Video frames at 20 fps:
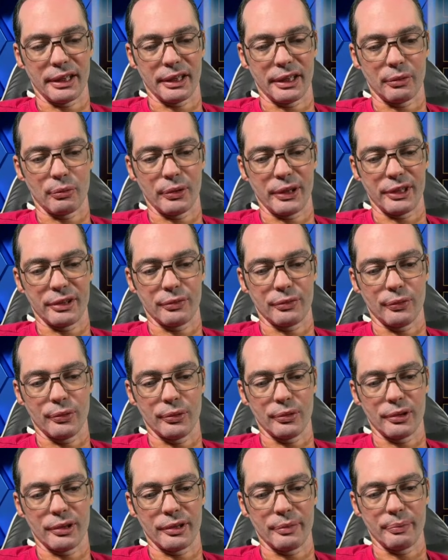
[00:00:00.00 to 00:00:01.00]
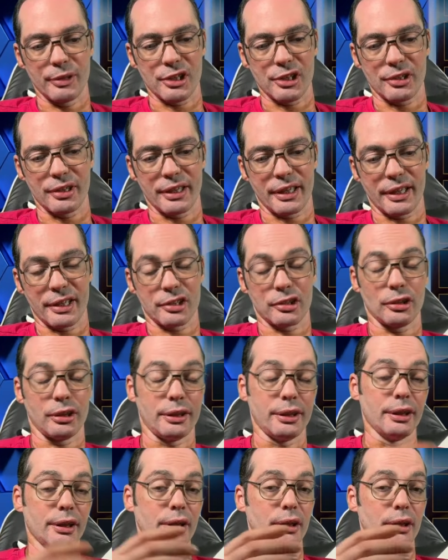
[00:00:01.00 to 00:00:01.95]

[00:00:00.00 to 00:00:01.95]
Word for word: gonna wait for the mission that actually